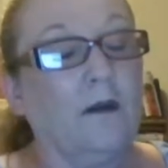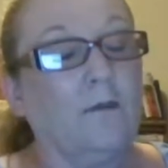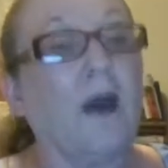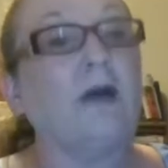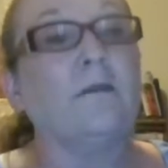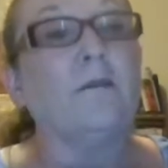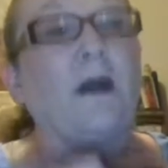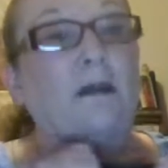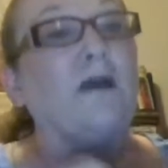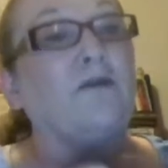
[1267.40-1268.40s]
my
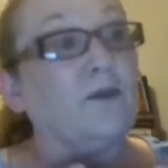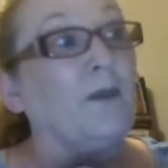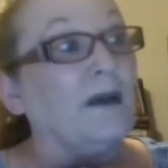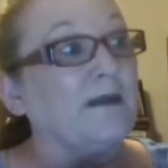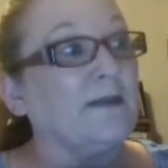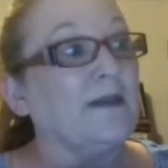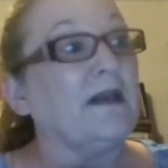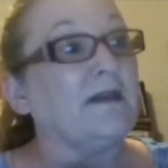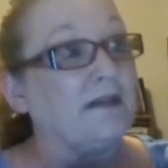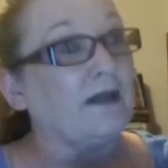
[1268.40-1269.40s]
life with my husband
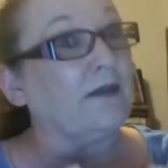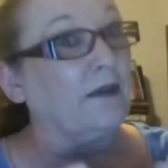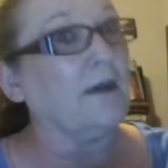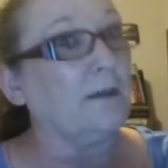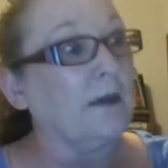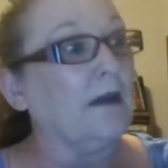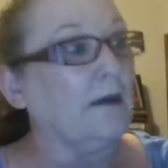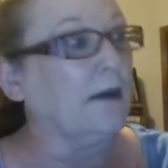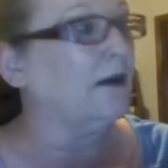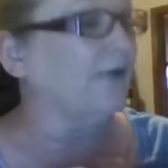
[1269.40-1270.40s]
has definitely been
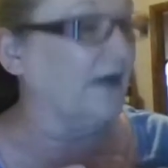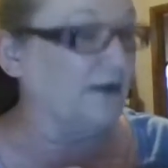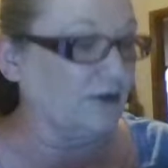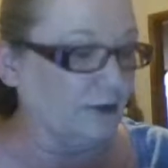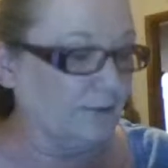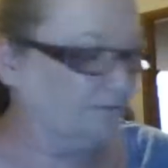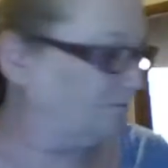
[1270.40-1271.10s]
an adventure.